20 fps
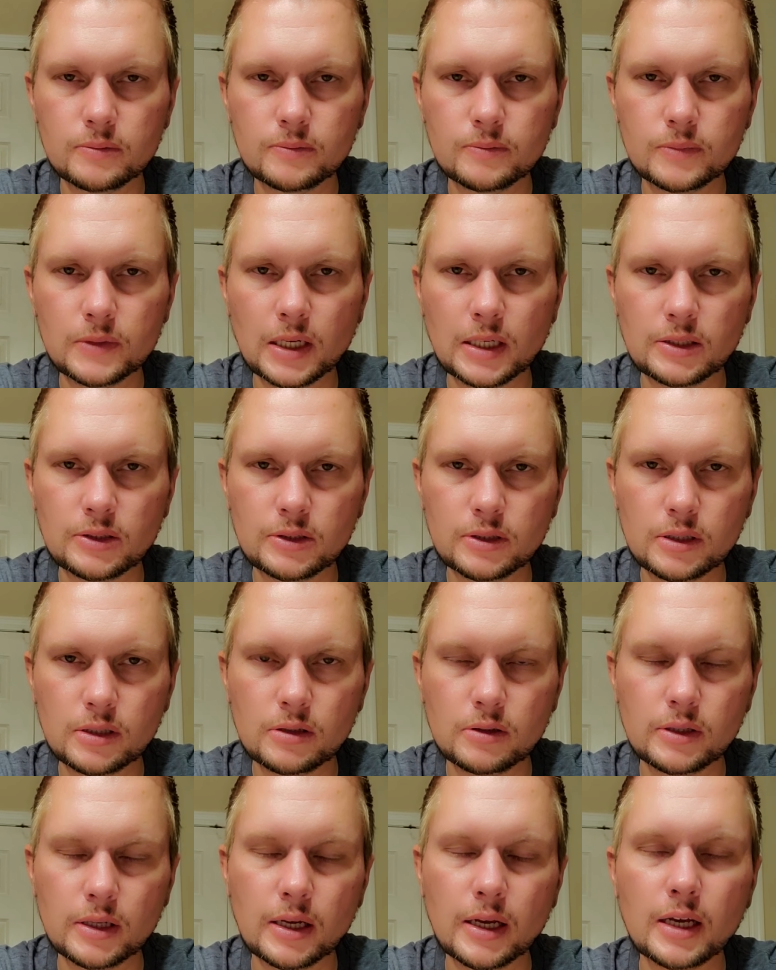that cell
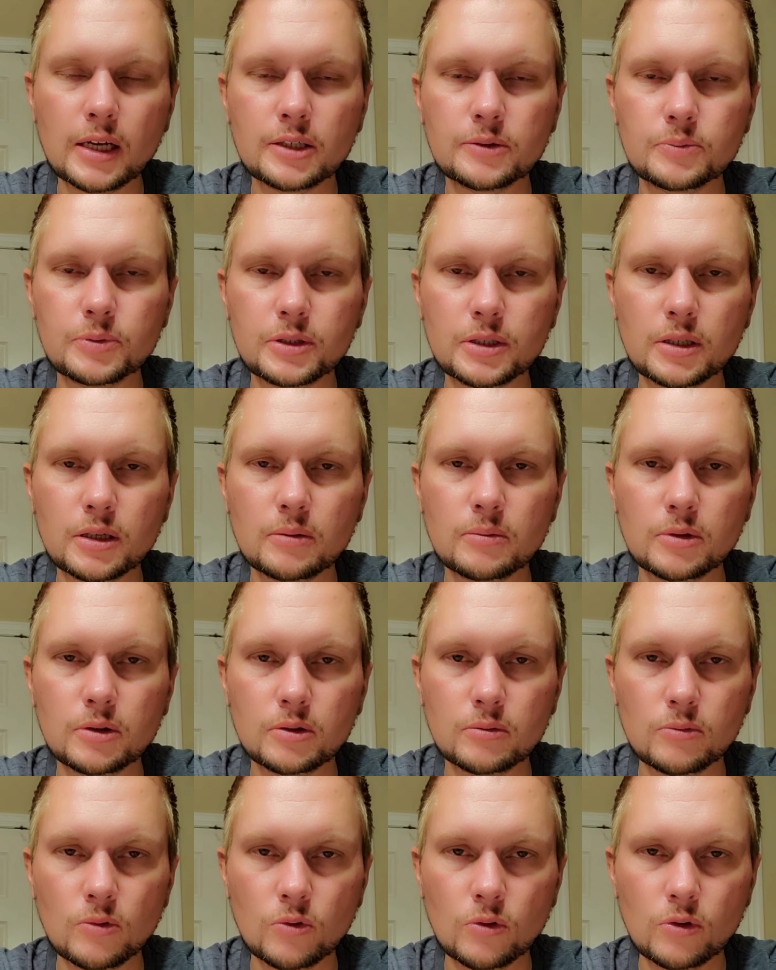that has become
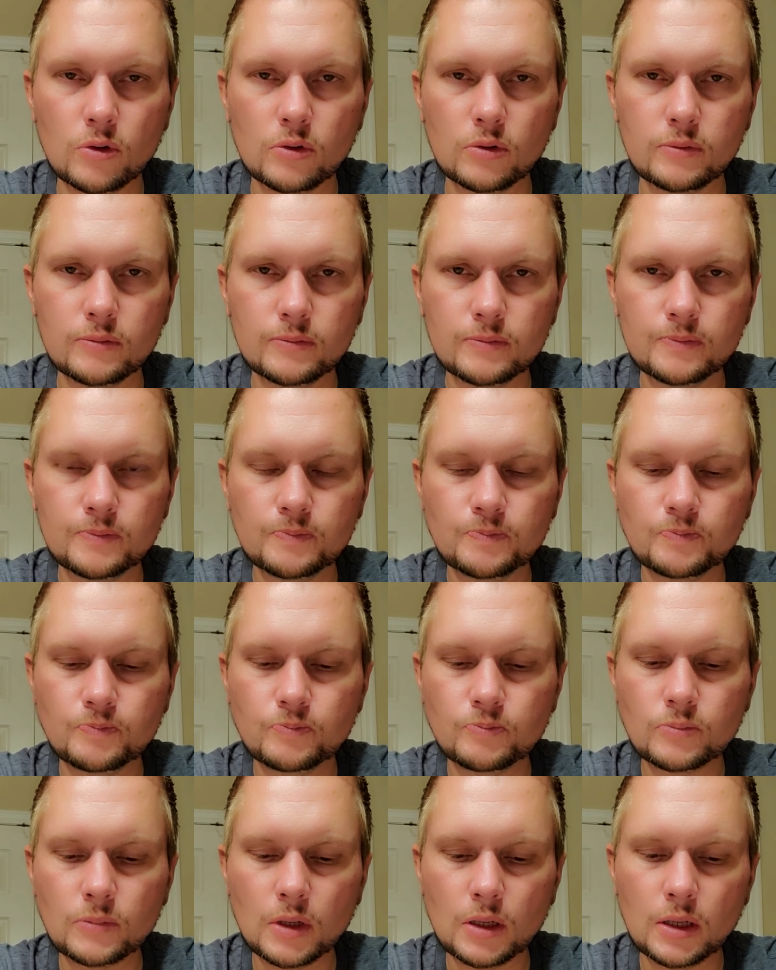immortal,
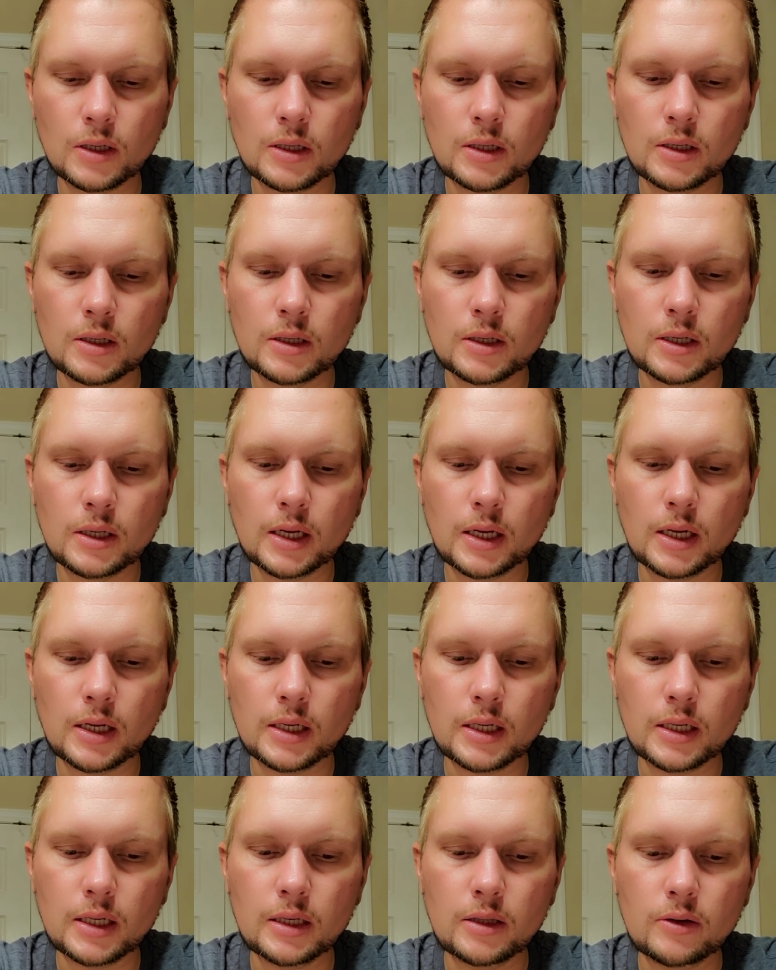and
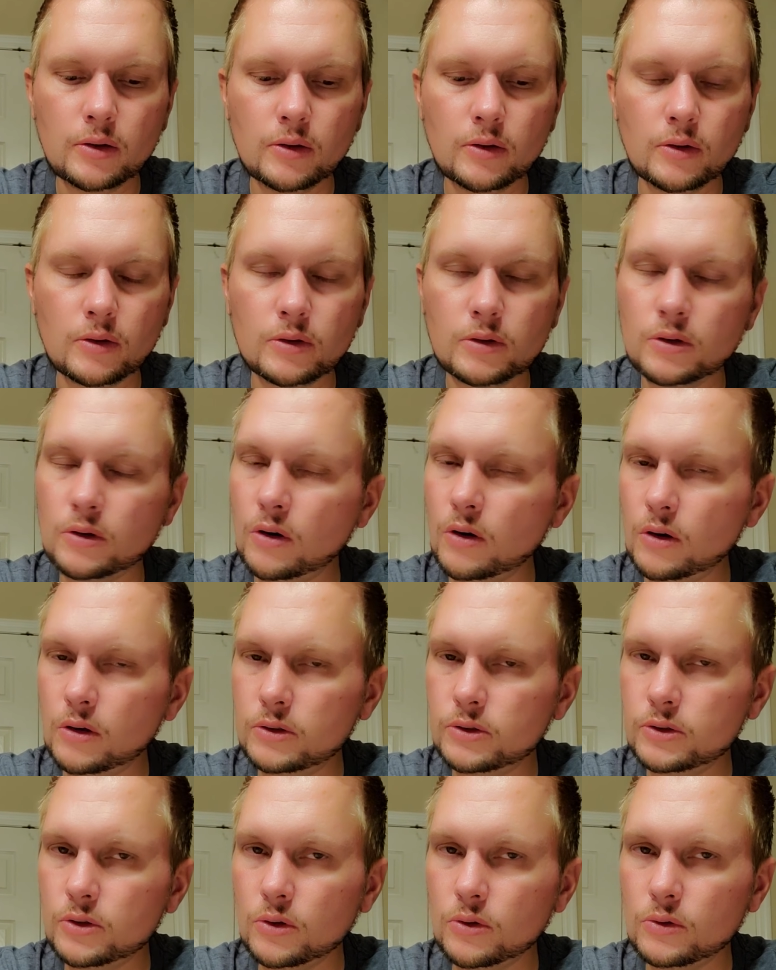either
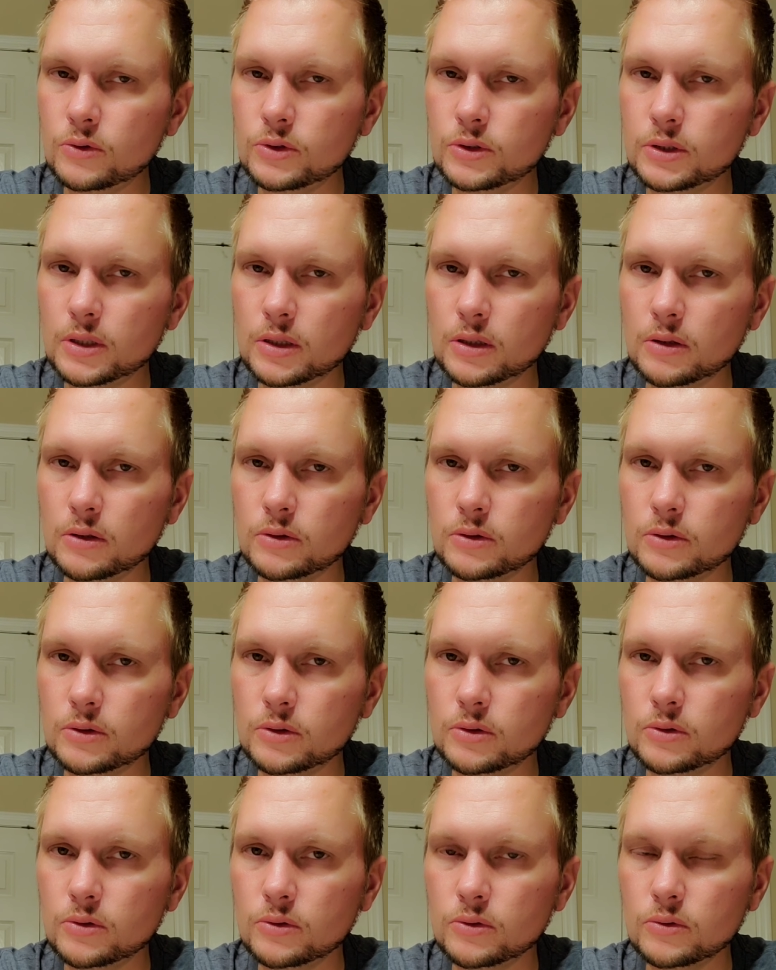cause those cells
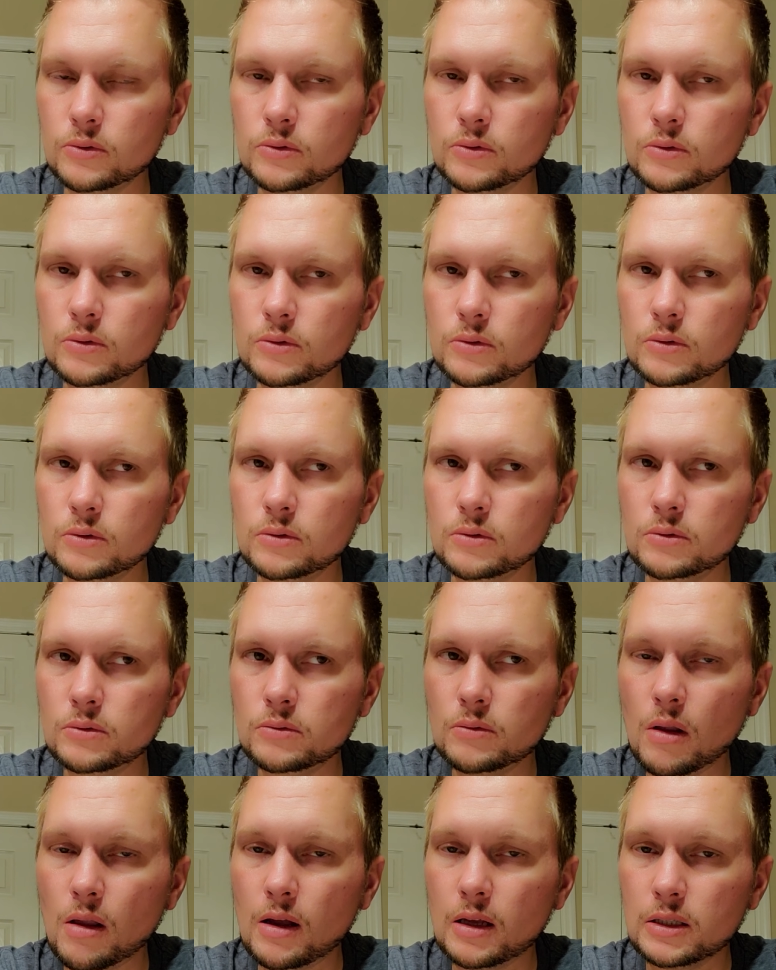to
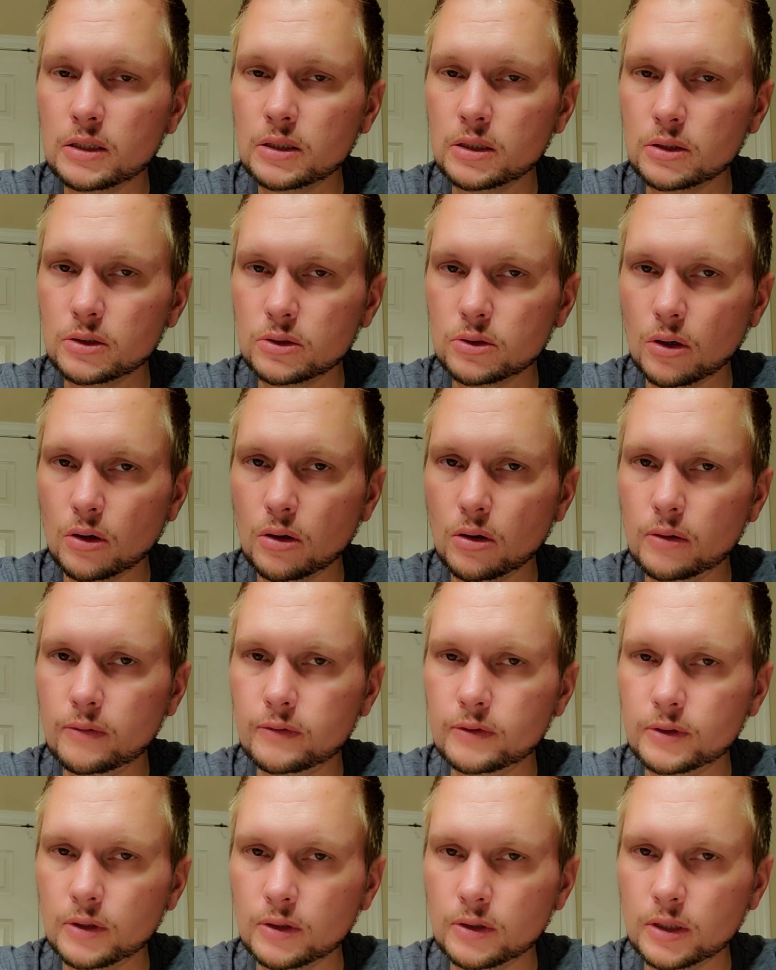dissolve
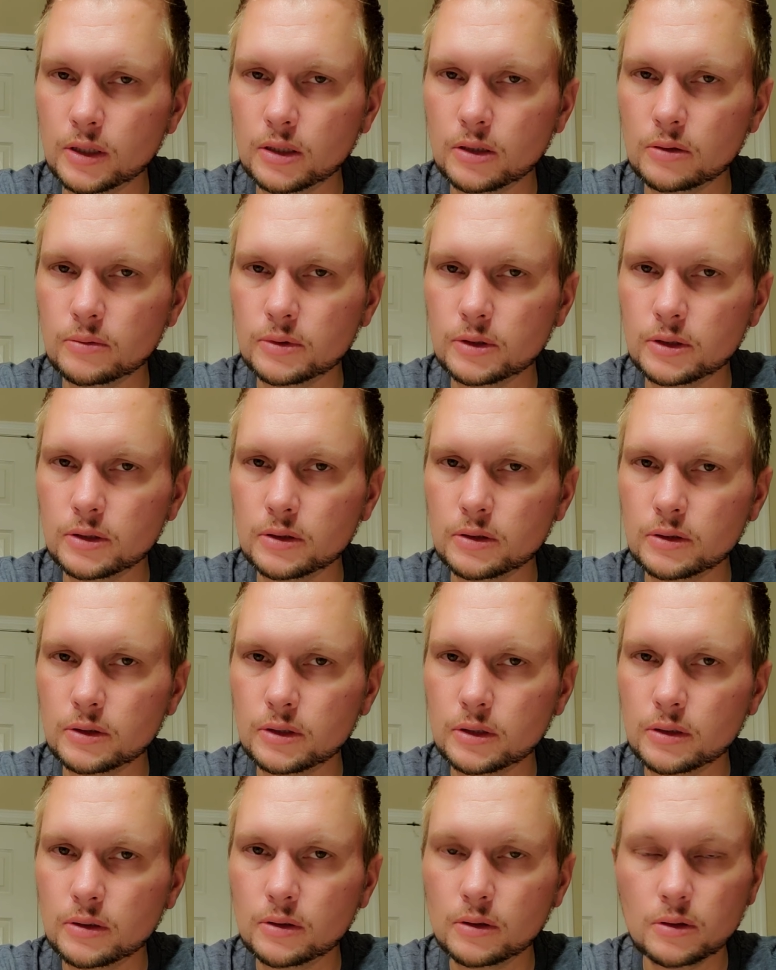their telomeres
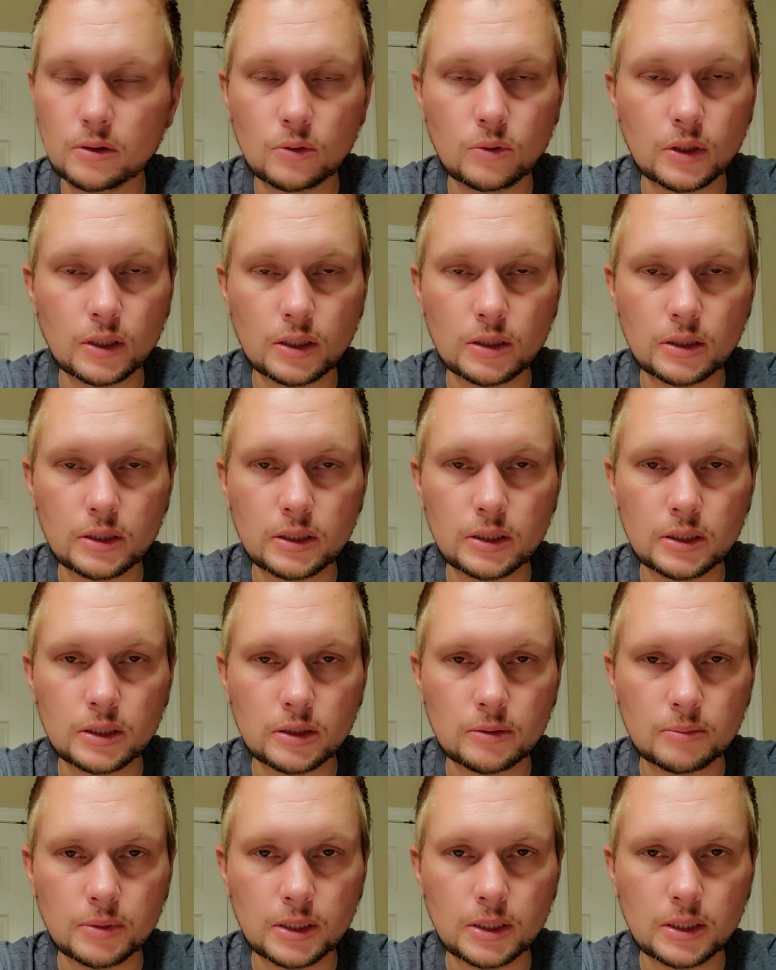quickly and
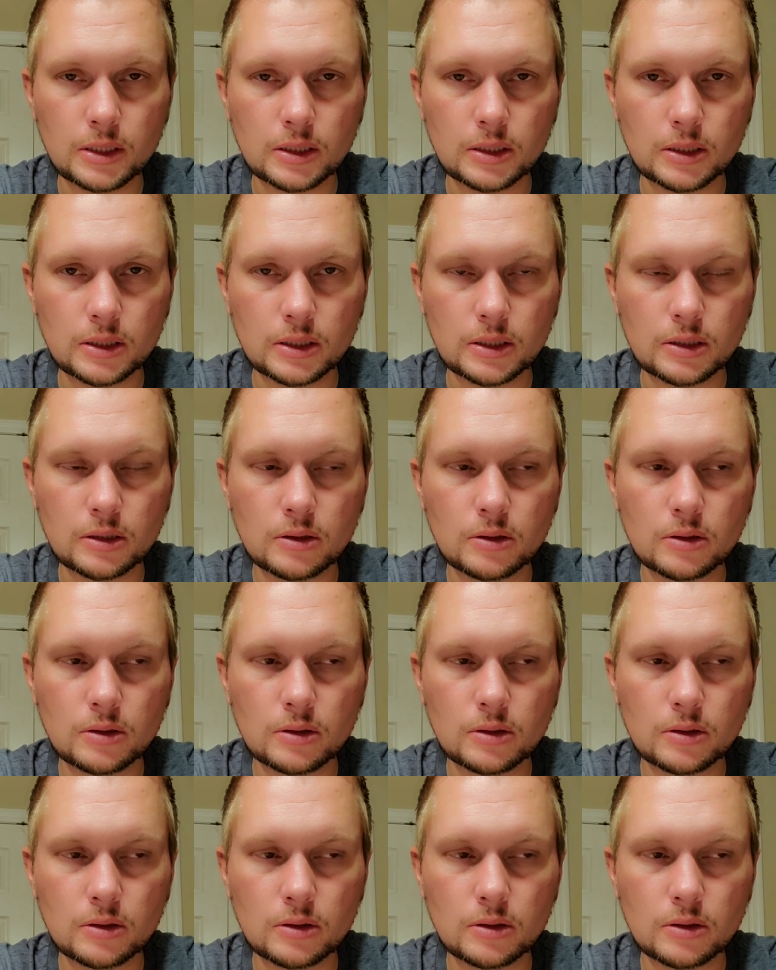immediately,